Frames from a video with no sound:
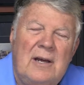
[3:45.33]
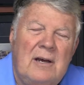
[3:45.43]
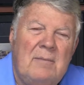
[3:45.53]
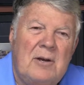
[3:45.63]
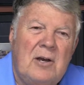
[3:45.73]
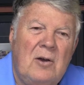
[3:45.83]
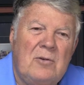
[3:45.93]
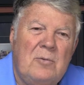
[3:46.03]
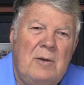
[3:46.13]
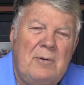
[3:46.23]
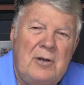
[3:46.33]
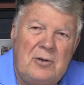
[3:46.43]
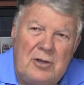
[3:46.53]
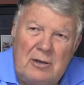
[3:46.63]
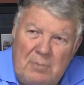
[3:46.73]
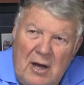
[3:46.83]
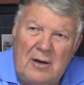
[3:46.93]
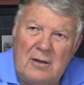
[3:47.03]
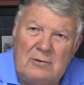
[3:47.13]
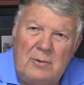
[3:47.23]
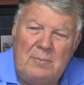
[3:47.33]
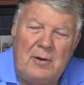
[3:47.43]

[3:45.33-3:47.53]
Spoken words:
because we produce good products.